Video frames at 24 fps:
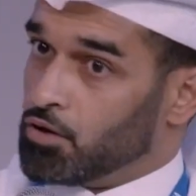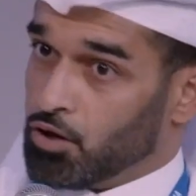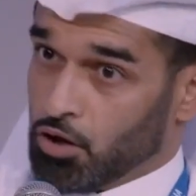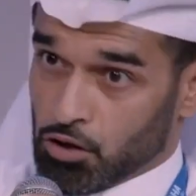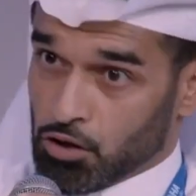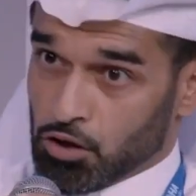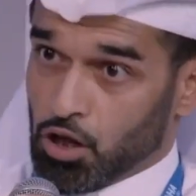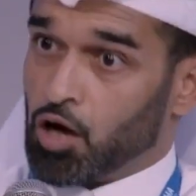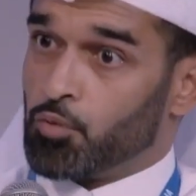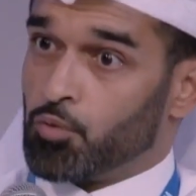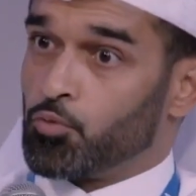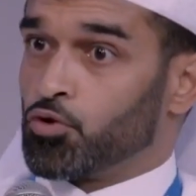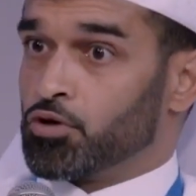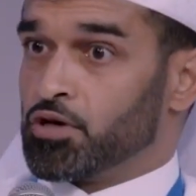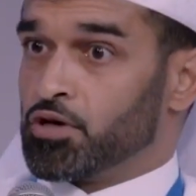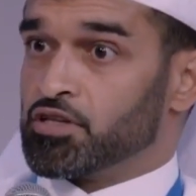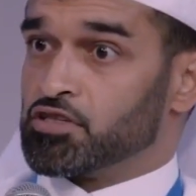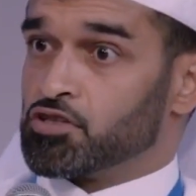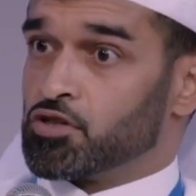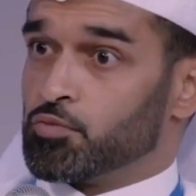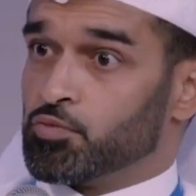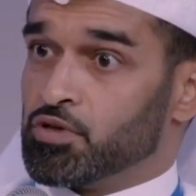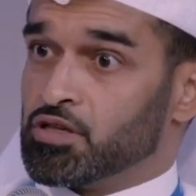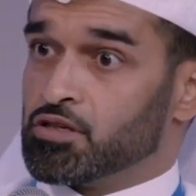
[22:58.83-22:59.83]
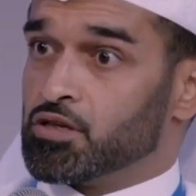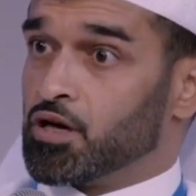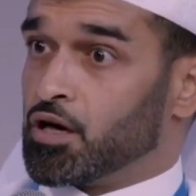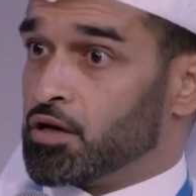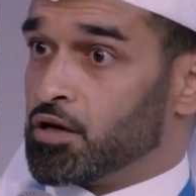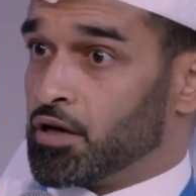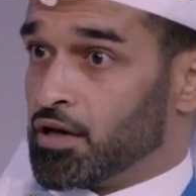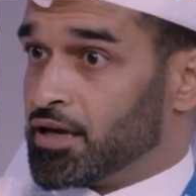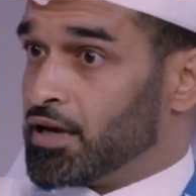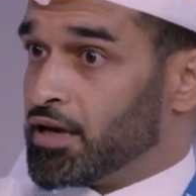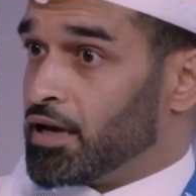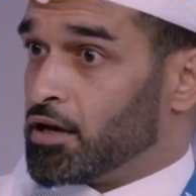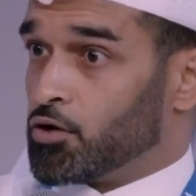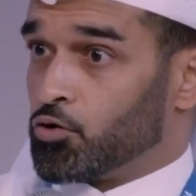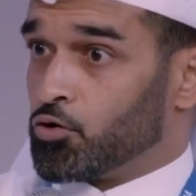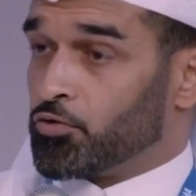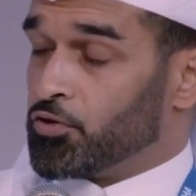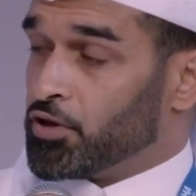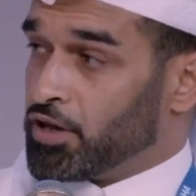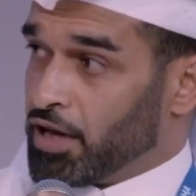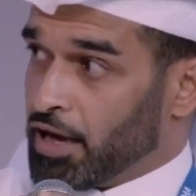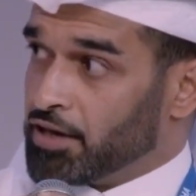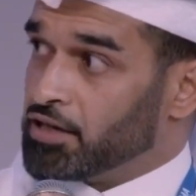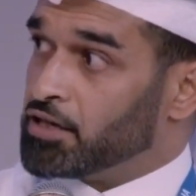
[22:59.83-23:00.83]
A lot more needs to be done. And again, I don't
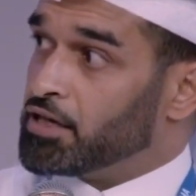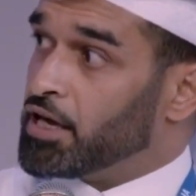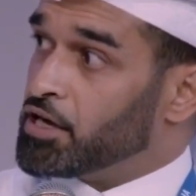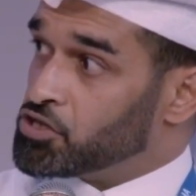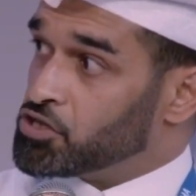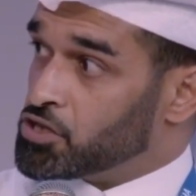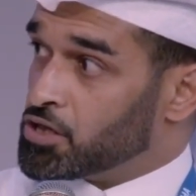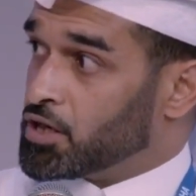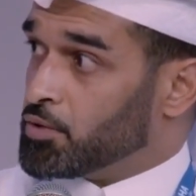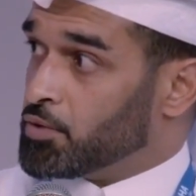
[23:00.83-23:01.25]
think any nation